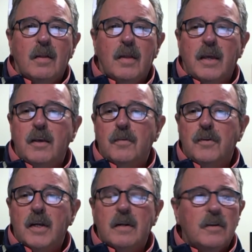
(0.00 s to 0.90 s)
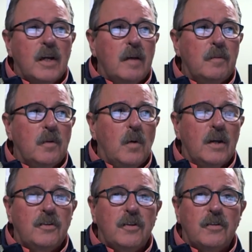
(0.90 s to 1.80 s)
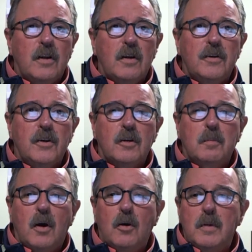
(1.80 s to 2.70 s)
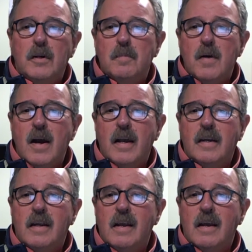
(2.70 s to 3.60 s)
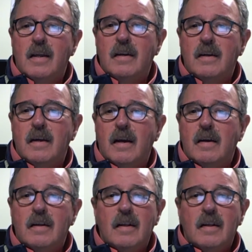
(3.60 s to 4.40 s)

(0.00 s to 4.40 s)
thank you for taking the time to watch this little nerd moment of mine, and uh,